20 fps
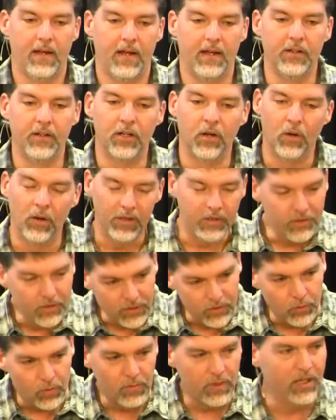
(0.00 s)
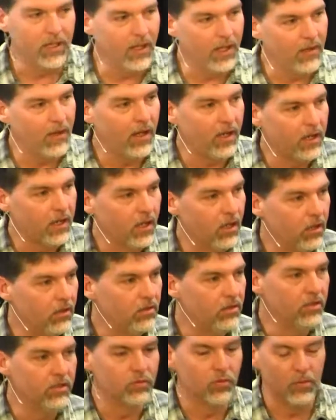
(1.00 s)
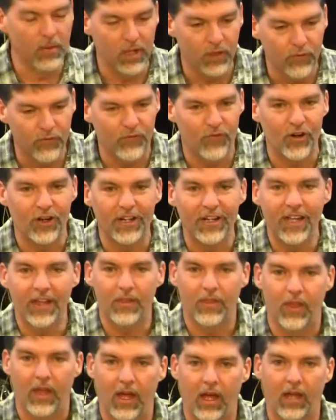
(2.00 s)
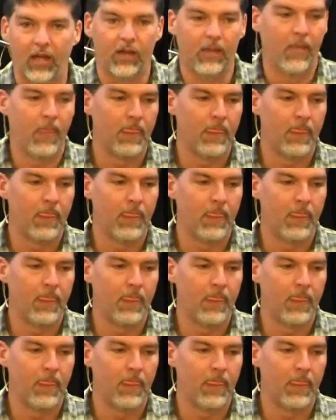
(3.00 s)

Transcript: And you're going, you just want me to let that go. You just want me to forget that.